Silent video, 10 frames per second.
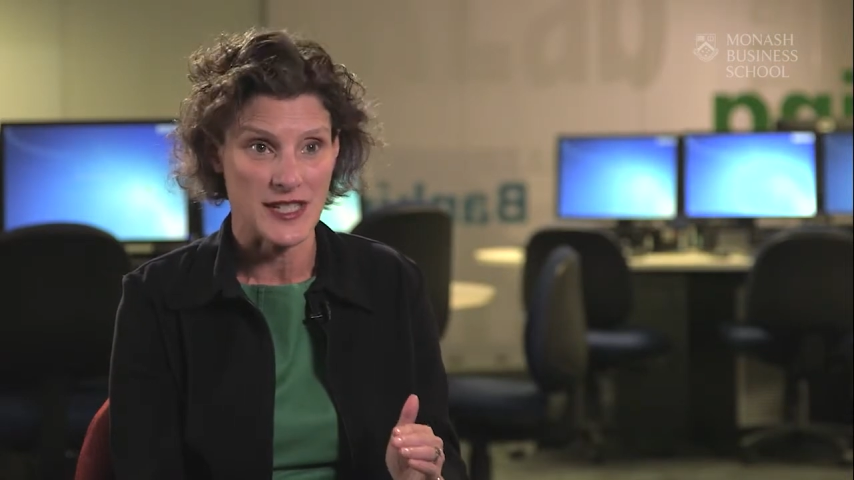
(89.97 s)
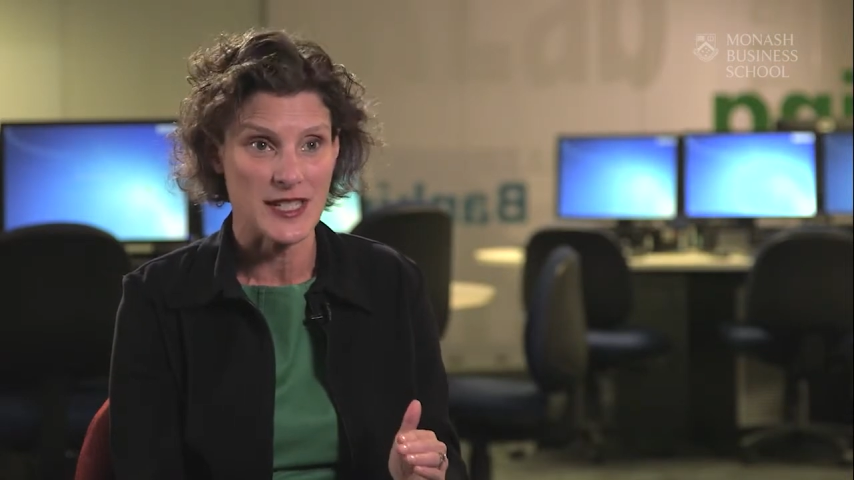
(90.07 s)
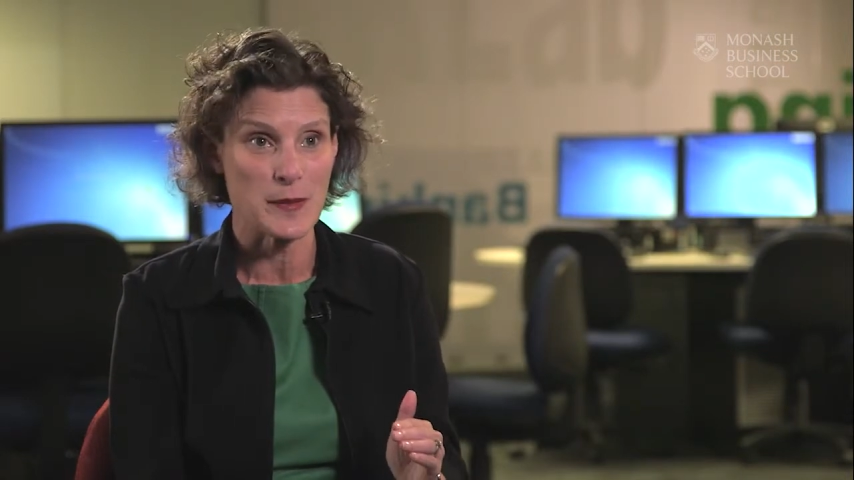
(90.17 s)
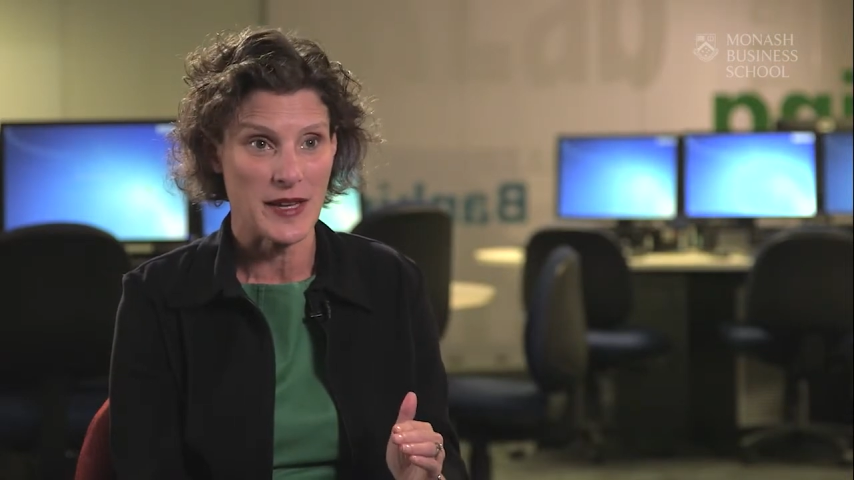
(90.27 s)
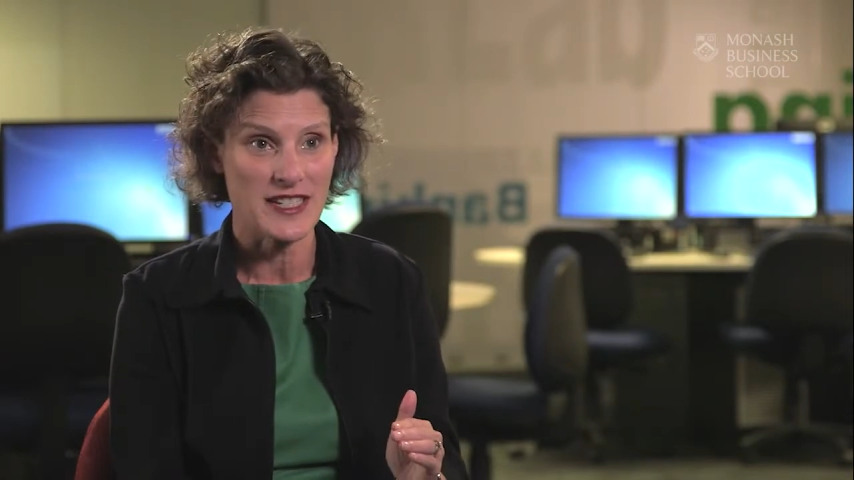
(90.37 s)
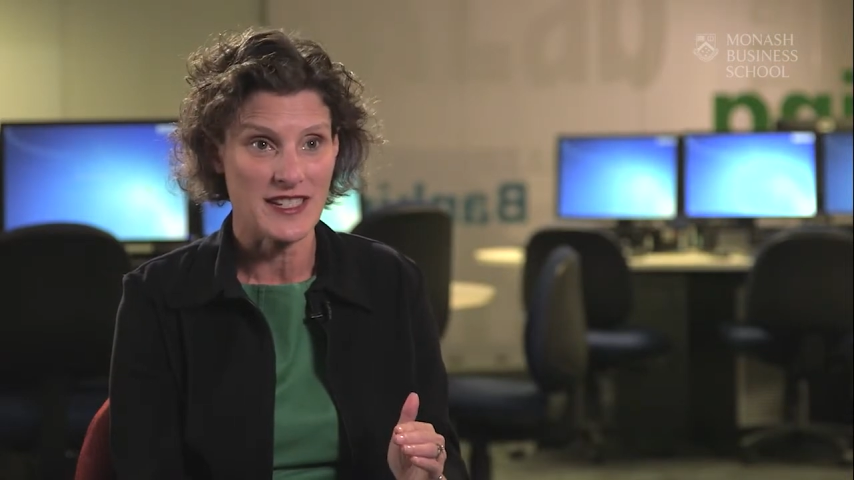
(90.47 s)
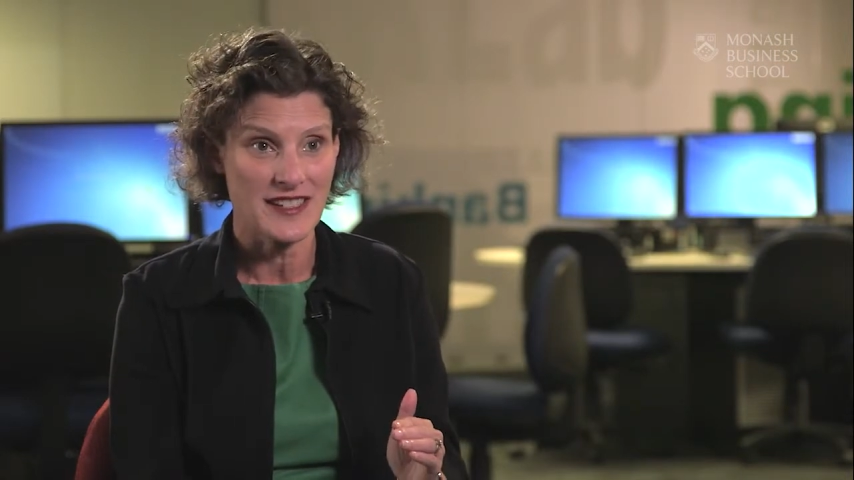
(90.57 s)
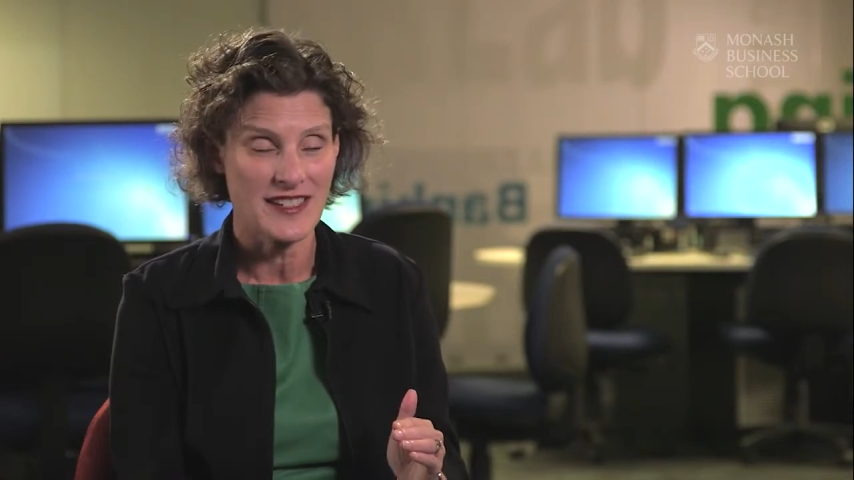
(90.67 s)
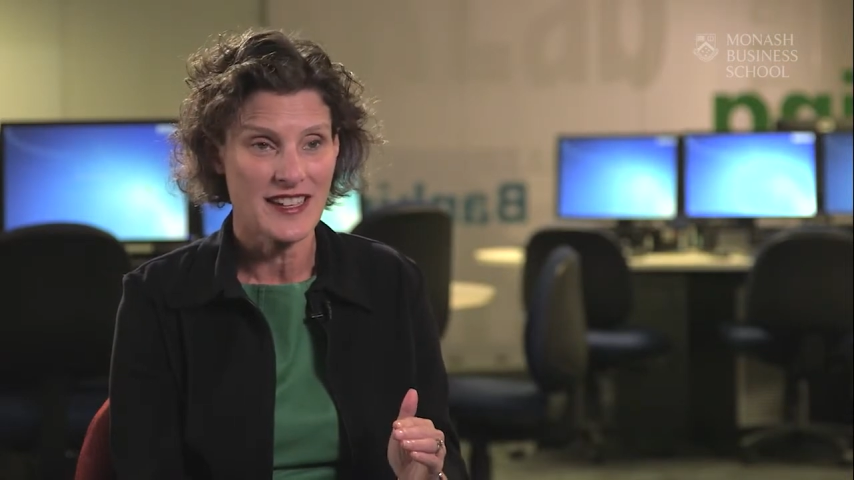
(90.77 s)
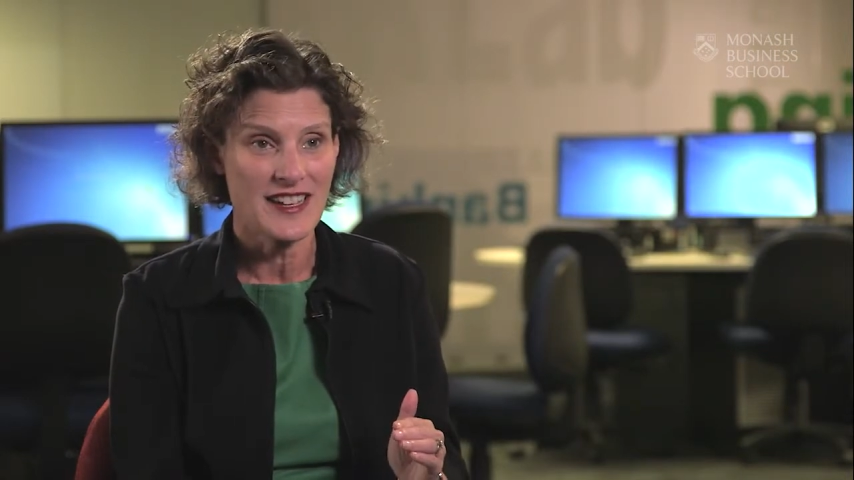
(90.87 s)

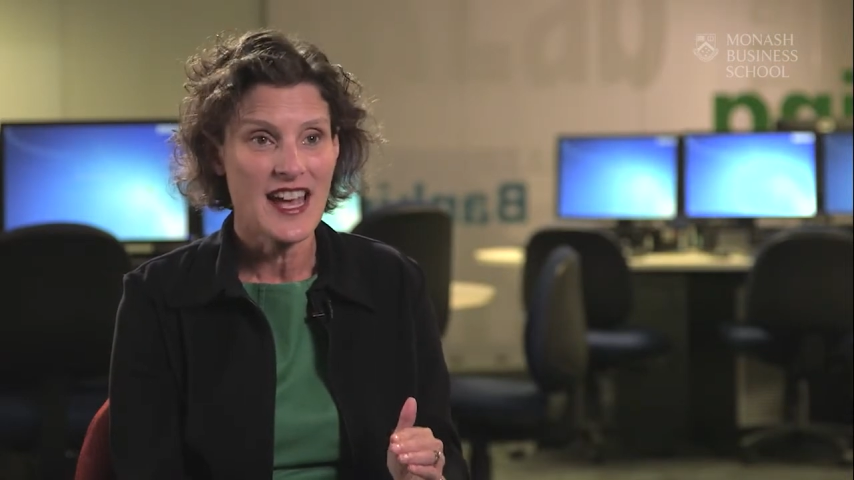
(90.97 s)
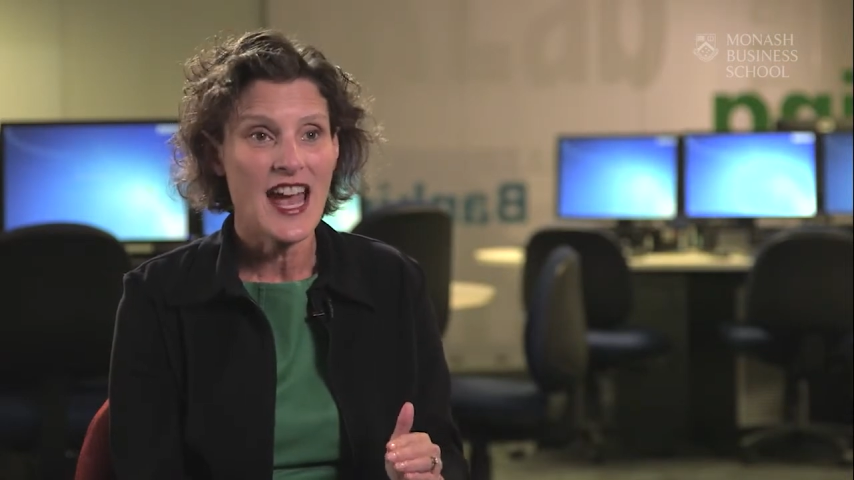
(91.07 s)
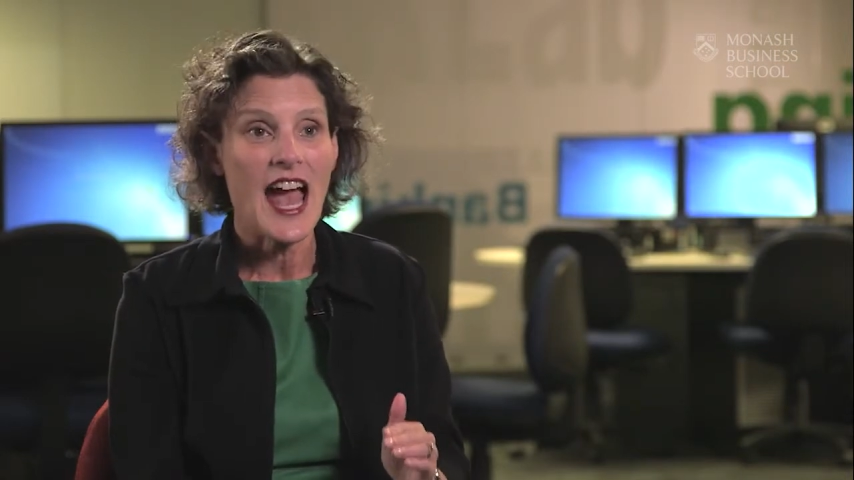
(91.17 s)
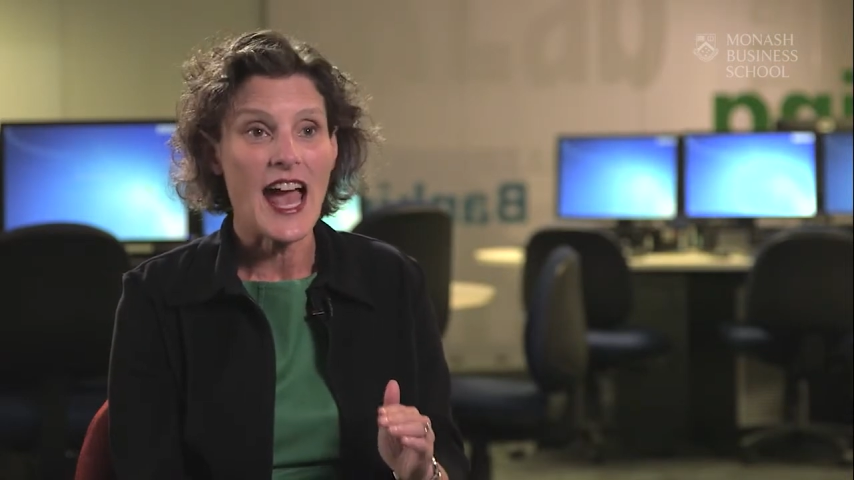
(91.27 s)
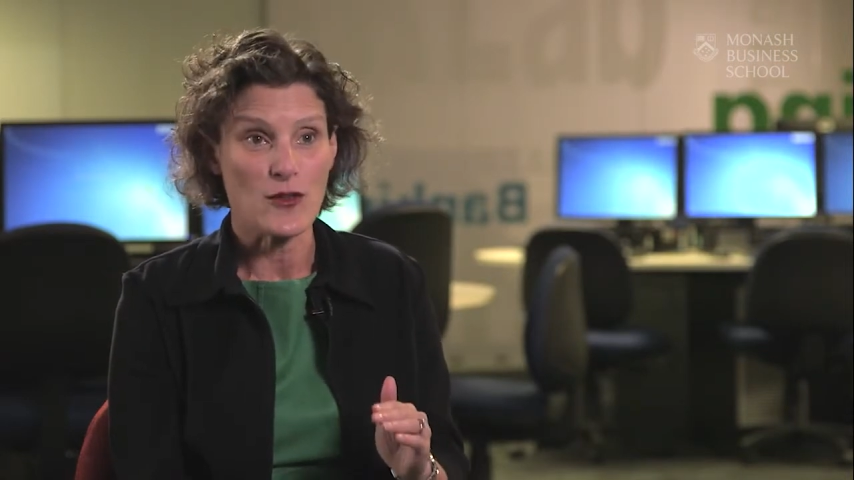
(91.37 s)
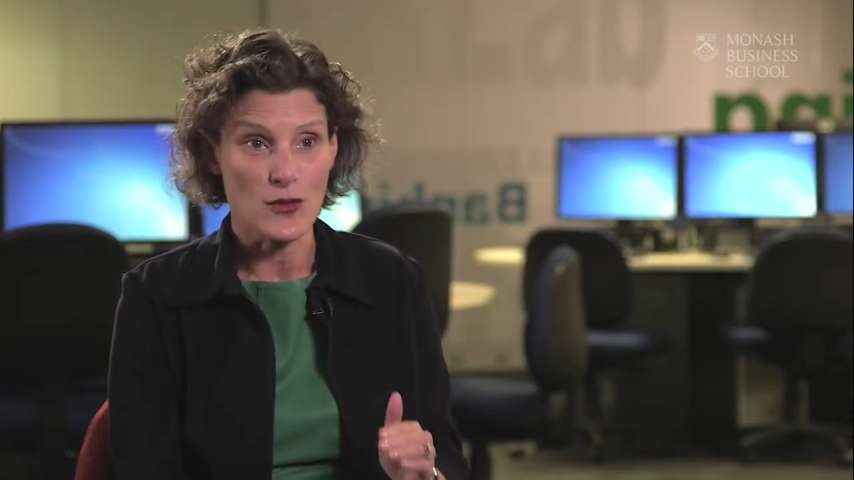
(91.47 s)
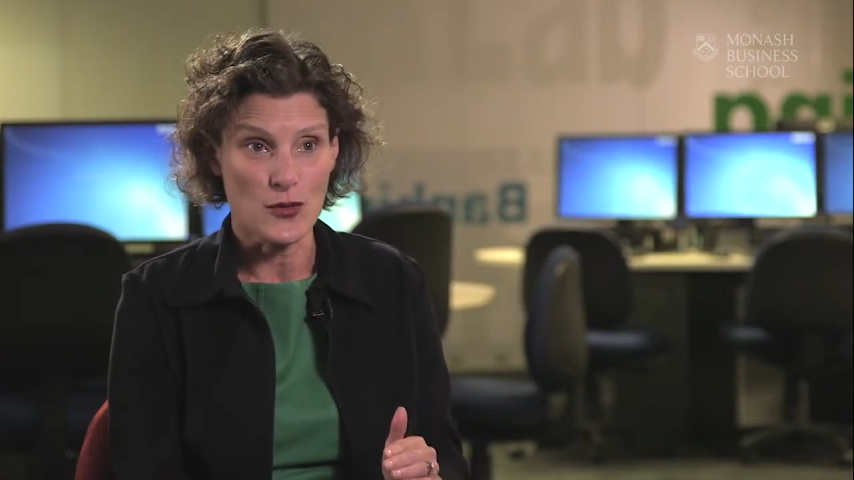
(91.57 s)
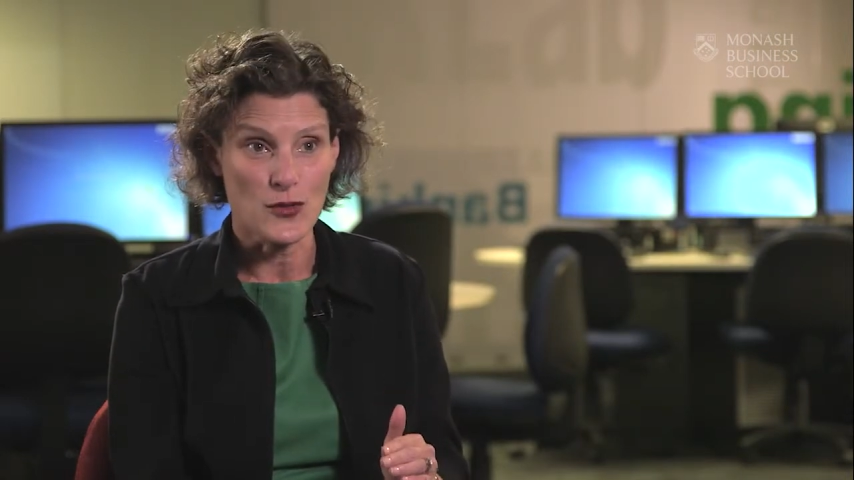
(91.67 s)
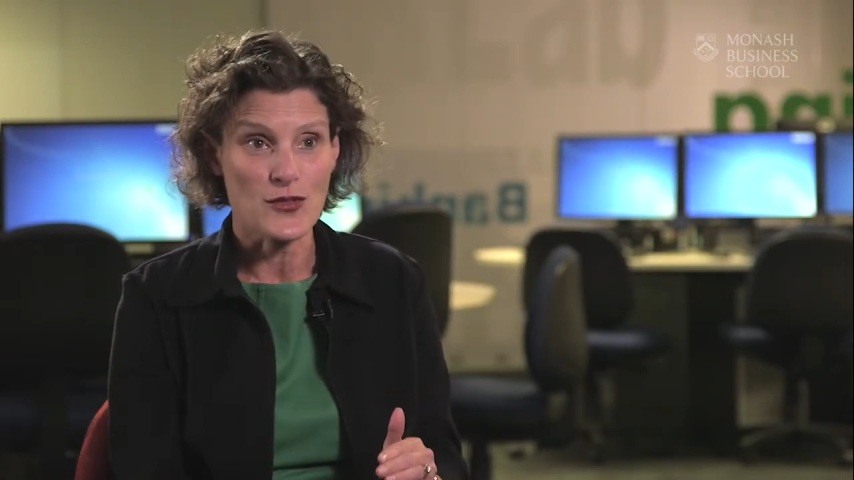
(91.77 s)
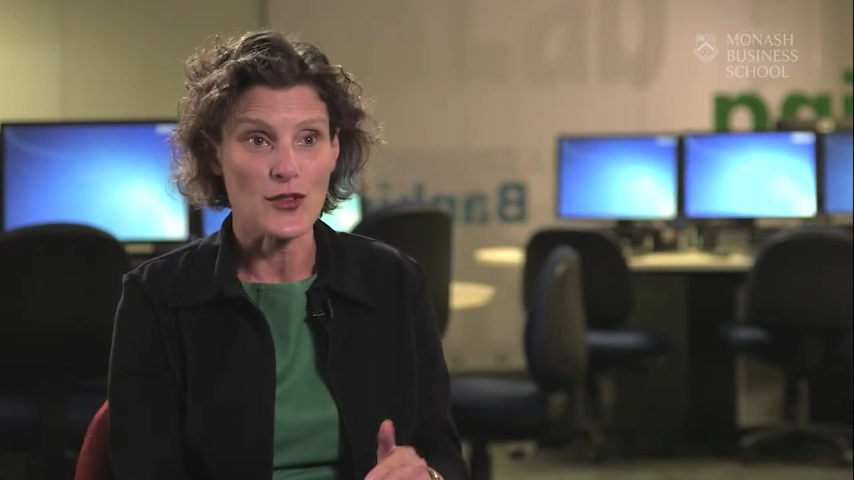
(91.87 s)
expected, and
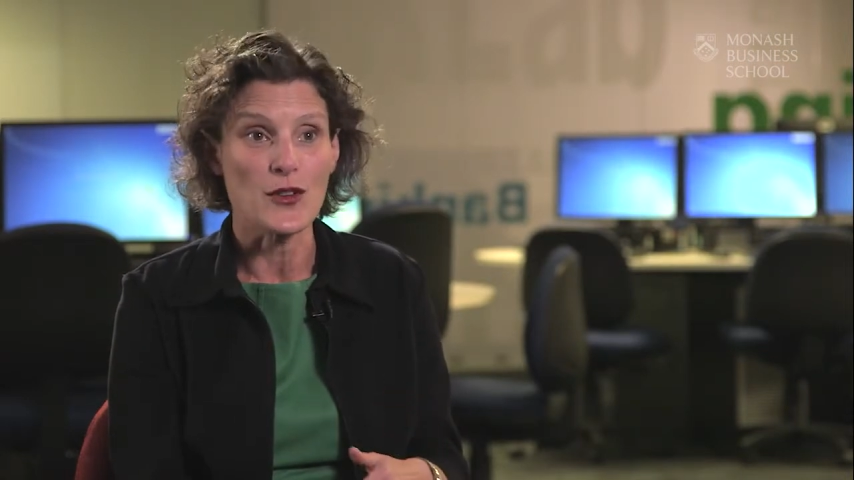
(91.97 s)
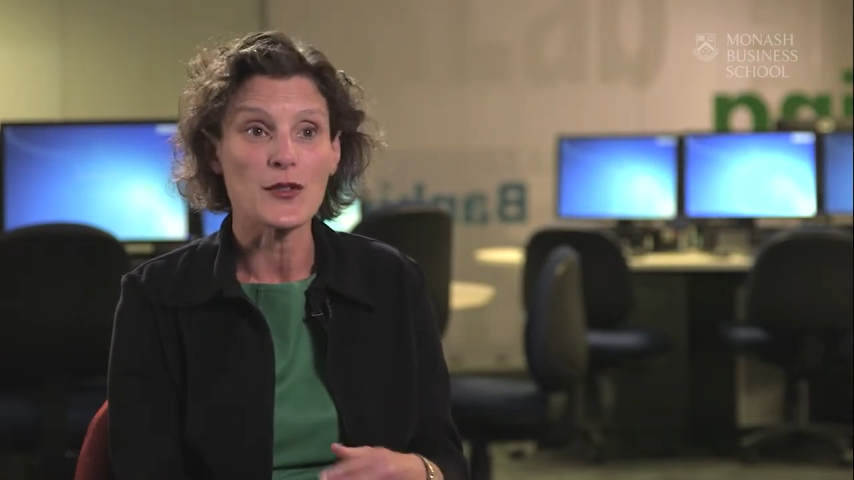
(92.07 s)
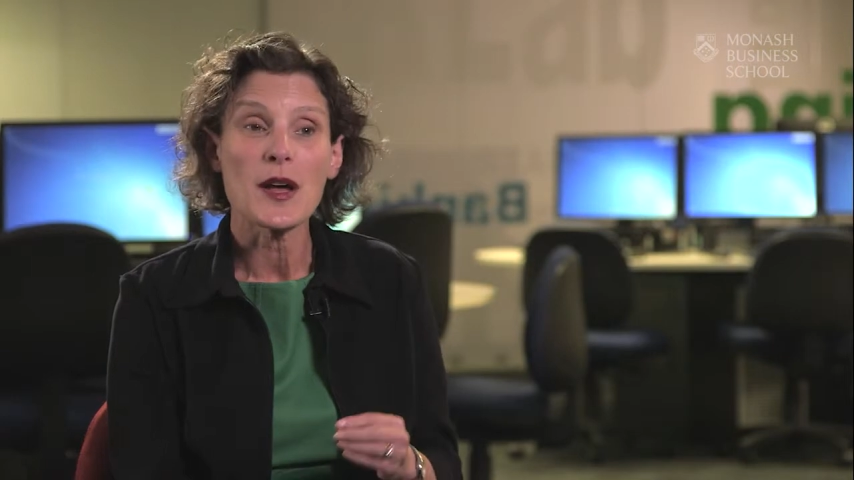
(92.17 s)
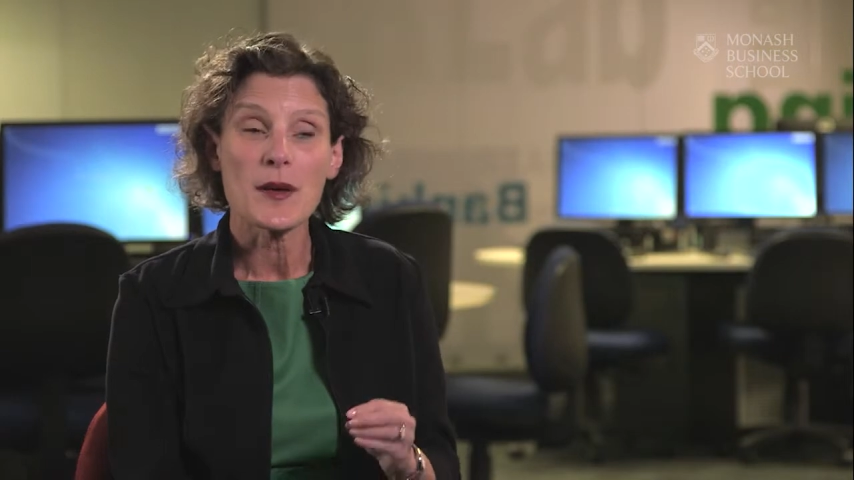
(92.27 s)
also